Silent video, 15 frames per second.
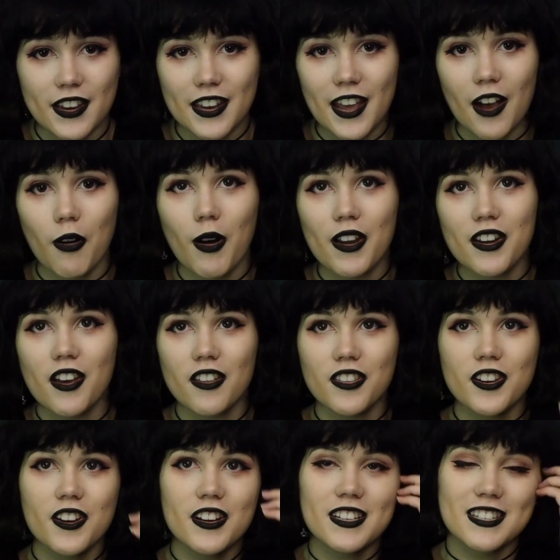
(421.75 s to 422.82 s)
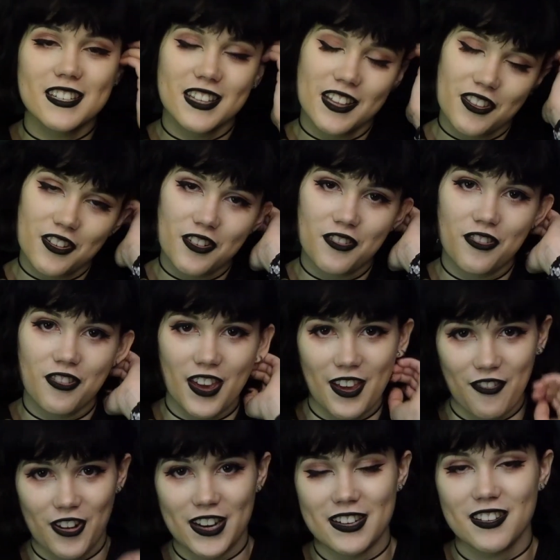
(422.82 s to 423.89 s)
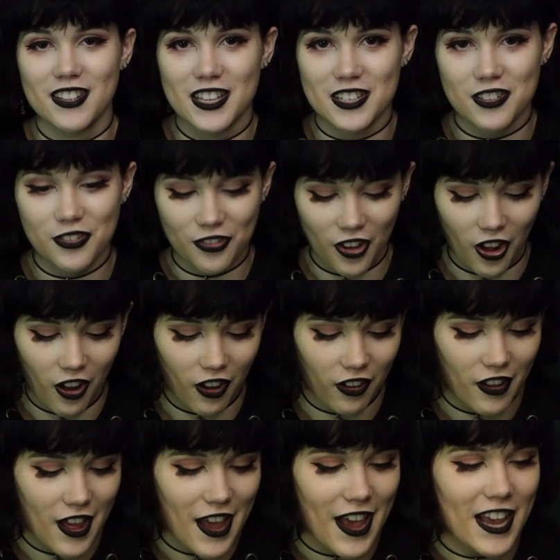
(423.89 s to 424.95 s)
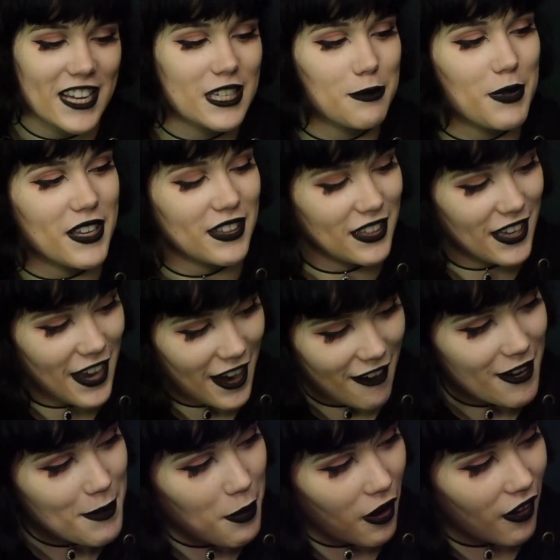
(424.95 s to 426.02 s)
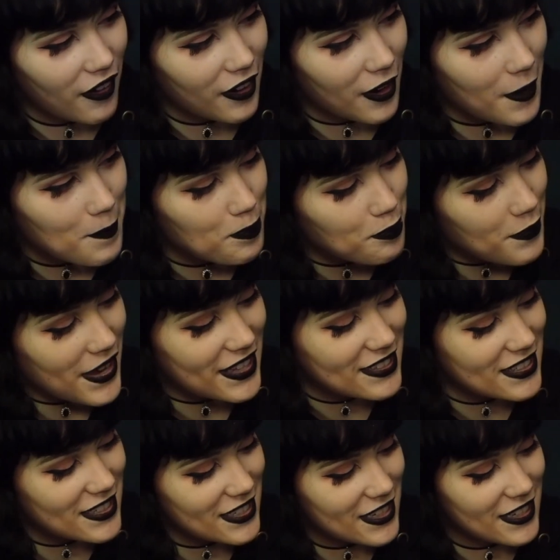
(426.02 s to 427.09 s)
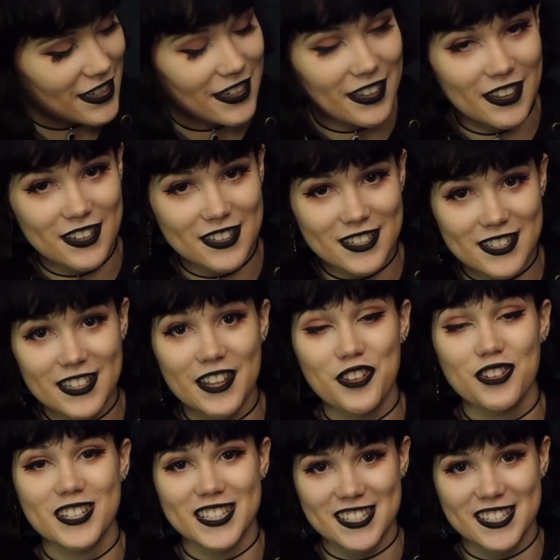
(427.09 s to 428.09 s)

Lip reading: Now, another Slytherin favorite this fall has been the Harry Potter Pin-Seeking Slytherin